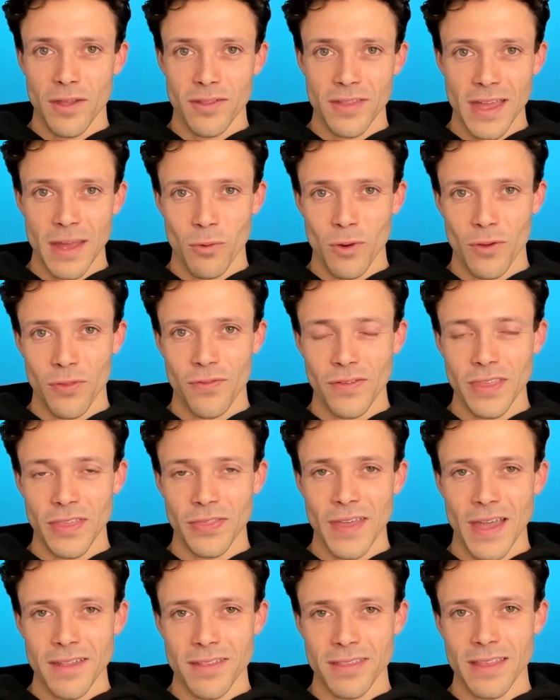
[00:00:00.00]
that worth
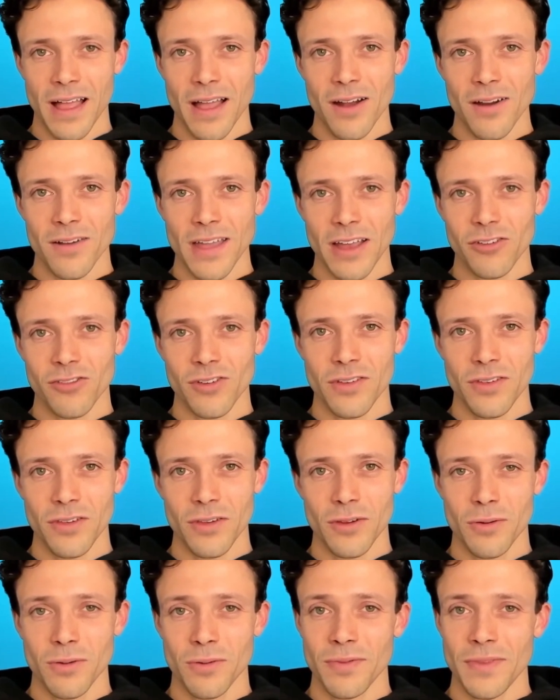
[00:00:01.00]
$50,000 extra to
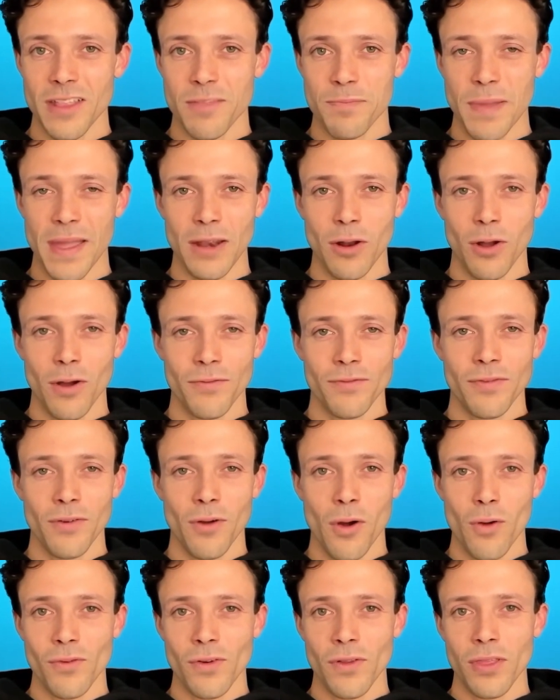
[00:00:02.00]
you that's paid off
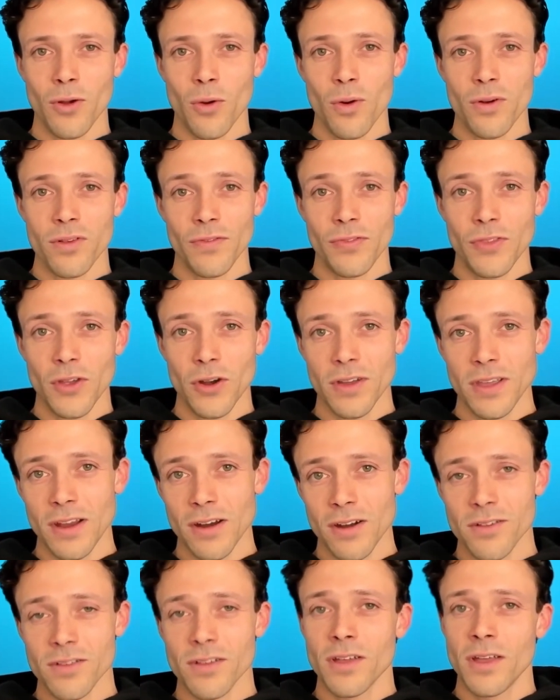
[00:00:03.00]
over the course of 30
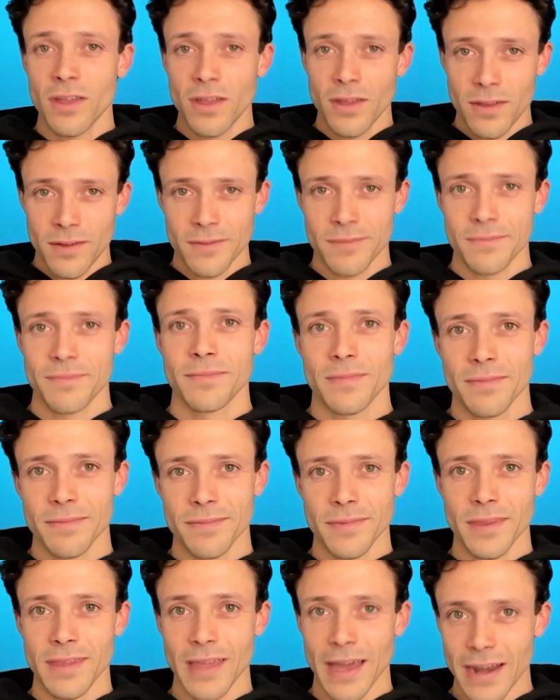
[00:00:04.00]
years?
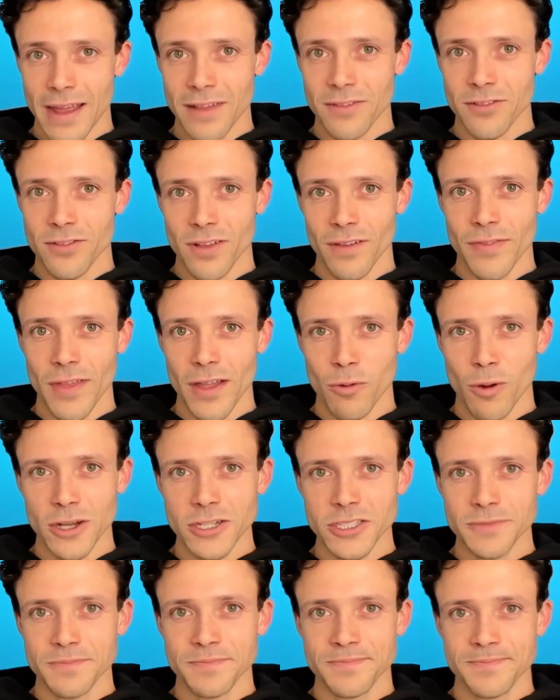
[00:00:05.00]
You gotta ask yourself that
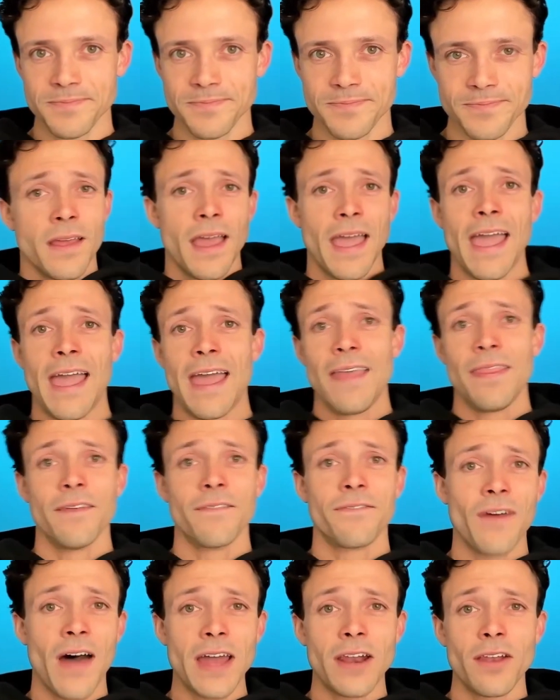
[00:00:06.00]
question. And the
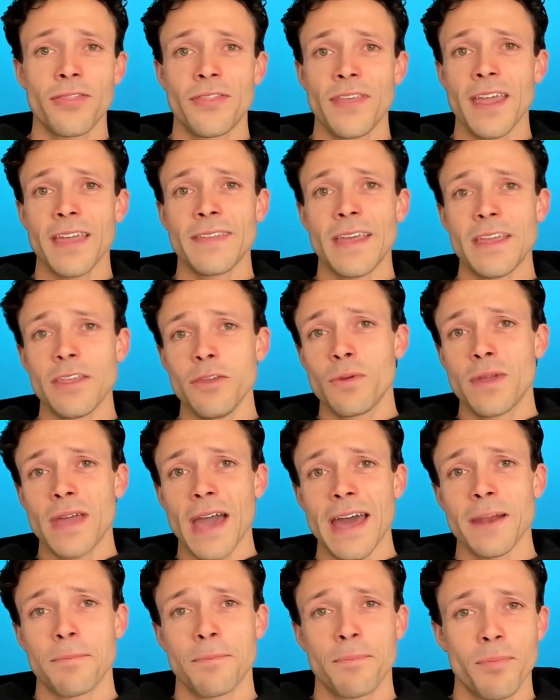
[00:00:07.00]
final thing that you
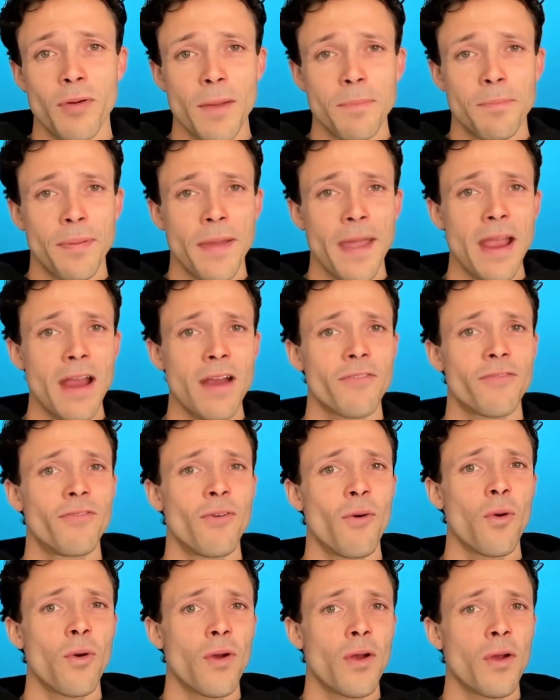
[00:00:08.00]
gotta prepare
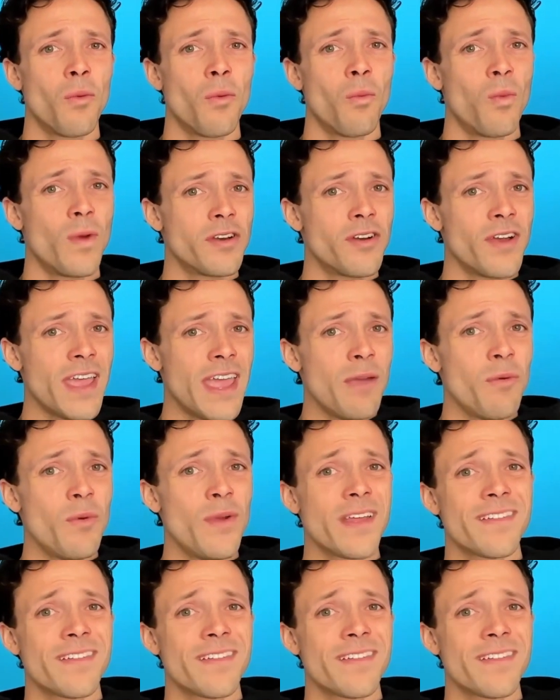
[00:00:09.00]
for when you're 8 weeks